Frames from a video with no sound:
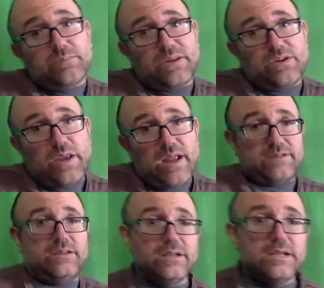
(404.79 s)
but you can't.
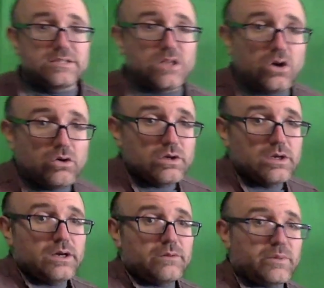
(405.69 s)
So
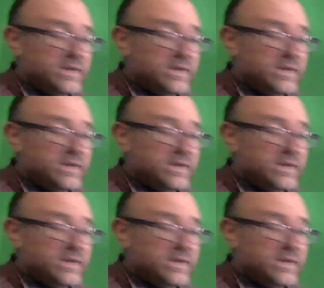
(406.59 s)
what